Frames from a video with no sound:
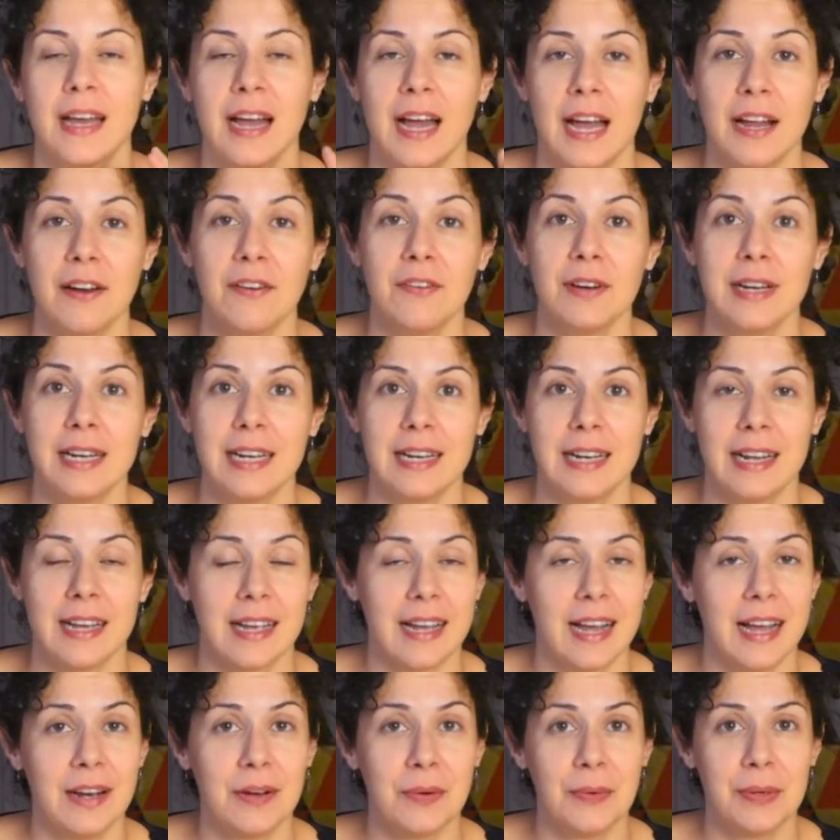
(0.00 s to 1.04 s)
I really like
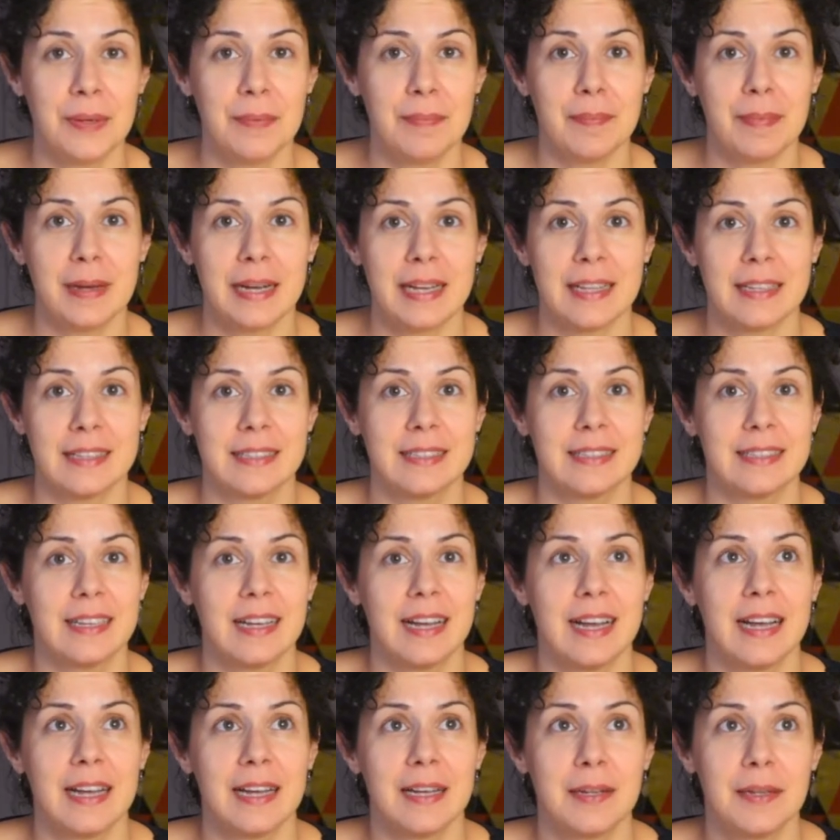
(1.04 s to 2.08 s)
Halloween, but
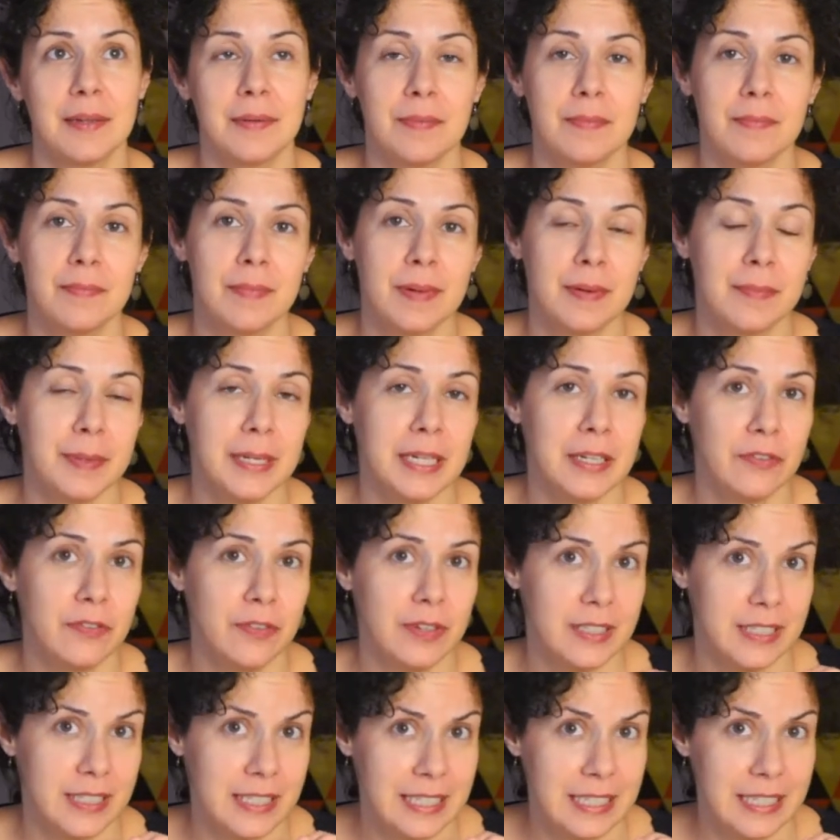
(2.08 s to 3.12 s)
I'm a bit of
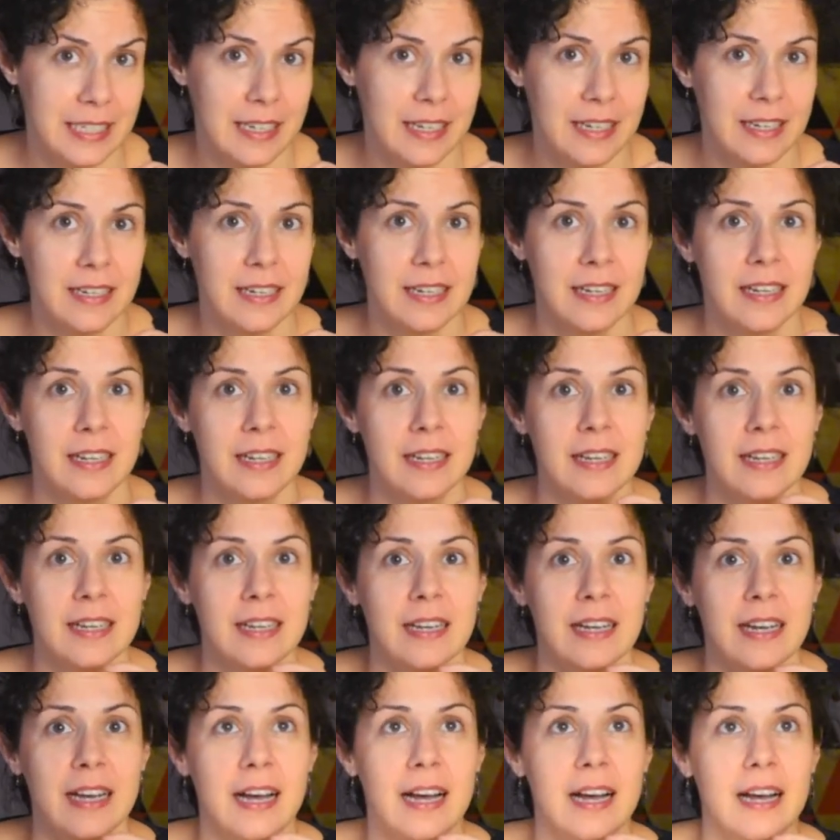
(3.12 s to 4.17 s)
a chicken,
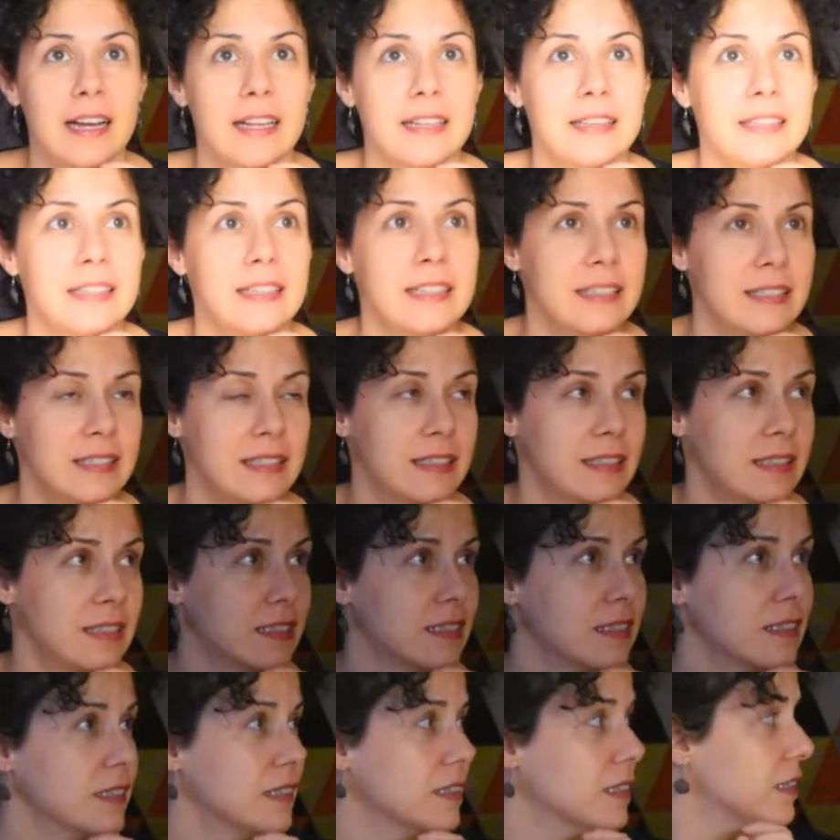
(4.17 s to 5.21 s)
and this
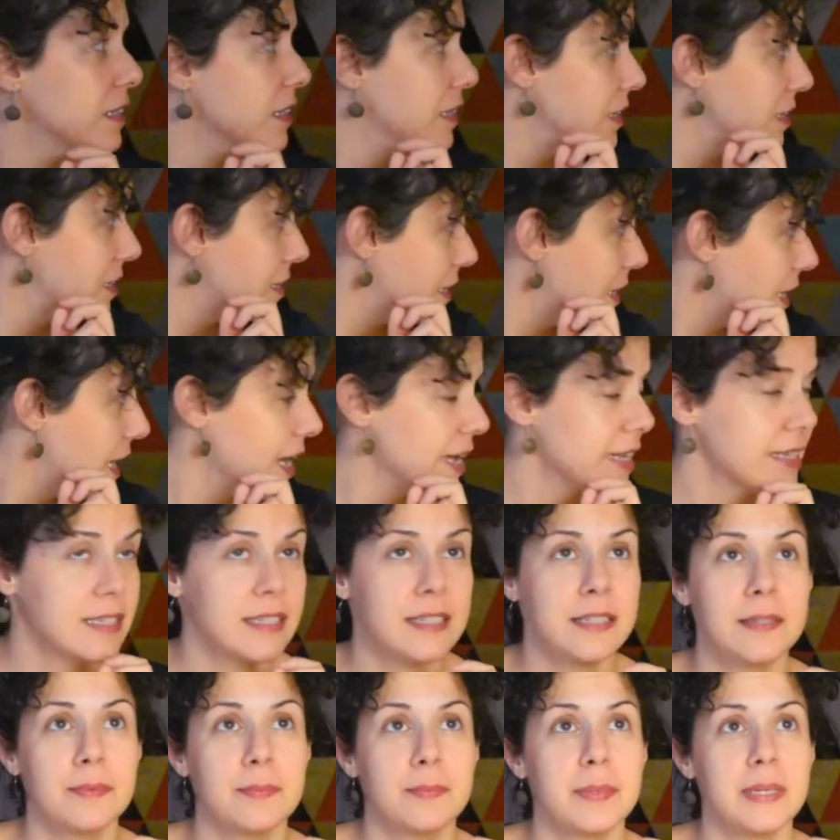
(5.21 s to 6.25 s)

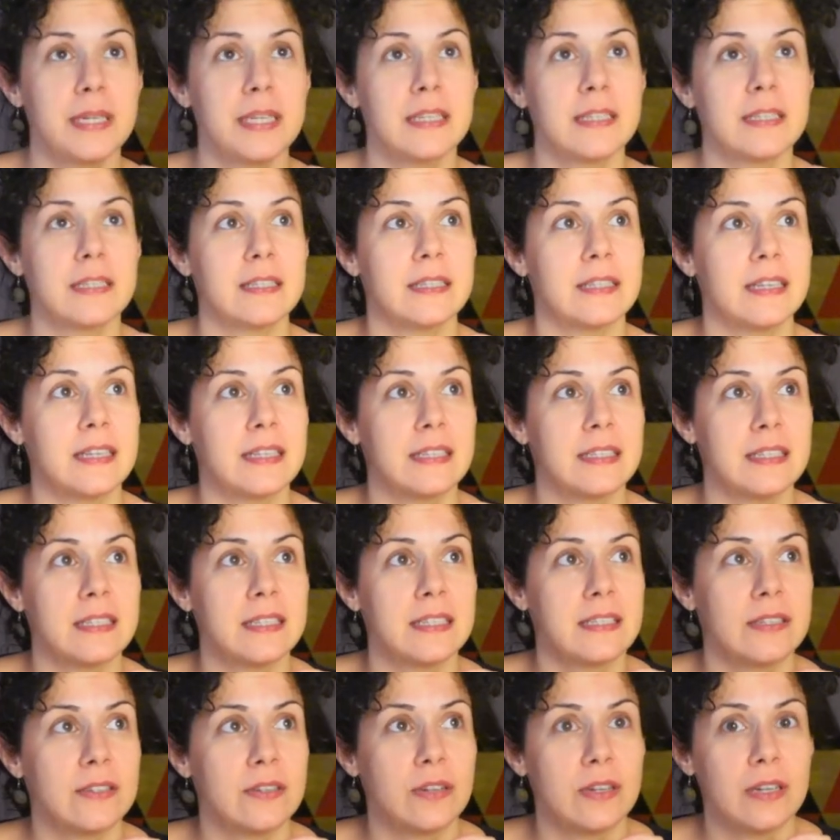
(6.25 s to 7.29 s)
lights business
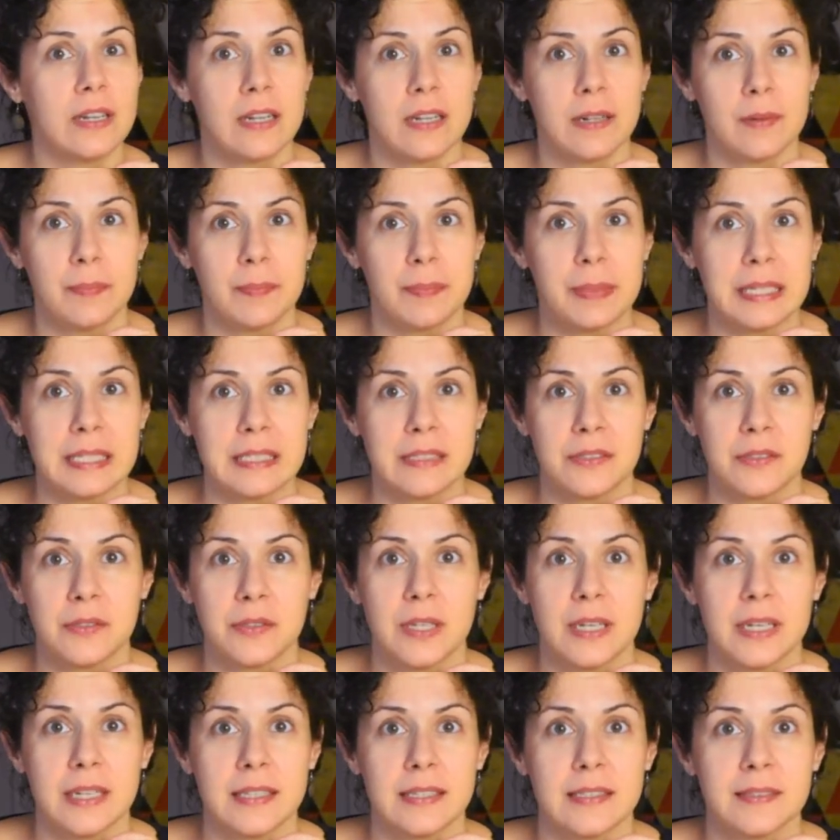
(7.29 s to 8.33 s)
is not helping
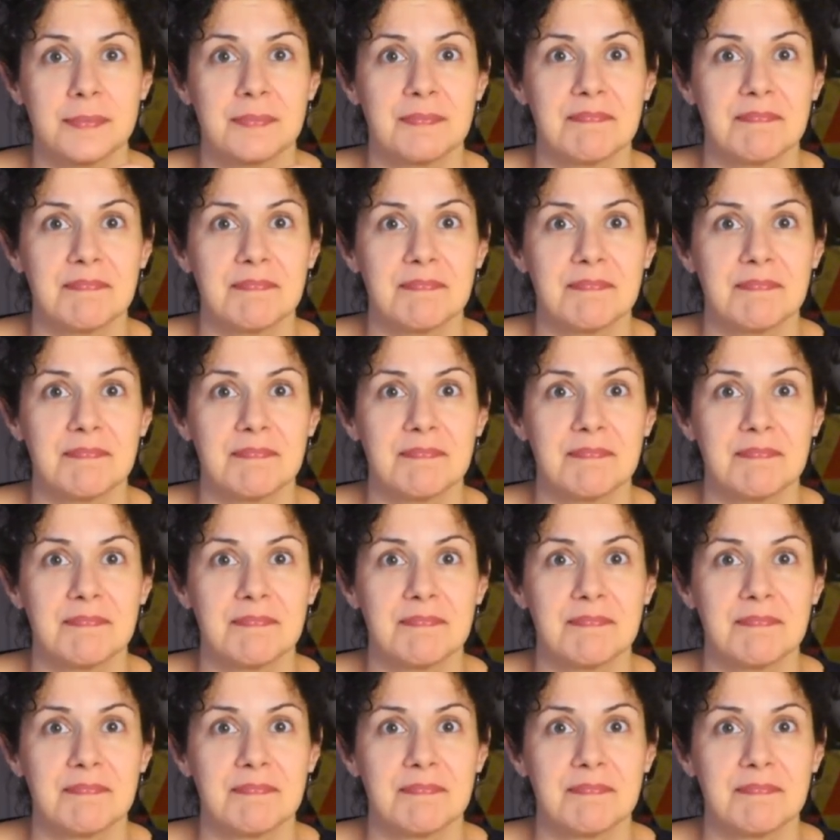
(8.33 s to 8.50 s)
today.